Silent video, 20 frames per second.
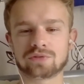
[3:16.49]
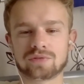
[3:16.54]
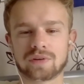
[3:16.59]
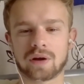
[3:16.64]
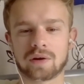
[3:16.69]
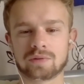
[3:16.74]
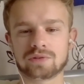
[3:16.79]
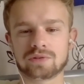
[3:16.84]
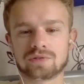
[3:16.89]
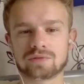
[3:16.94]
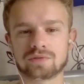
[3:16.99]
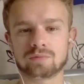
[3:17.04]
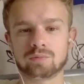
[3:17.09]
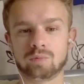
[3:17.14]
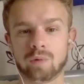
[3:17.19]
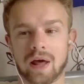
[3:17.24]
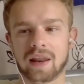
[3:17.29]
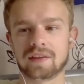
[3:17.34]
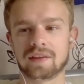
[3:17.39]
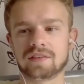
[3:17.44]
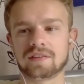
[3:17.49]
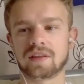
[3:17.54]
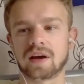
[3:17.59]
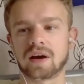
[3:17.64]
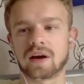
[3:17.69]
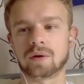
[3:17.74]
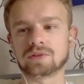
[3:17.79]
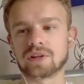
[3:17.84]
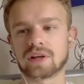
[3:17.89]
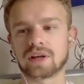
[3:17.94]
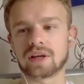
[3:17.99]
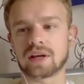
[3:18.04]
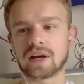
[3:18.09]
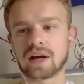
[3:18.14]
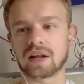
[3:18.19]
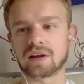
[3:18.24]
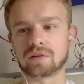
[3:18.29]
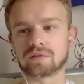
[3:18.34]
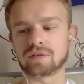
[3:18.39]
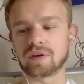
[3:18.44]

I was well into that. I was like I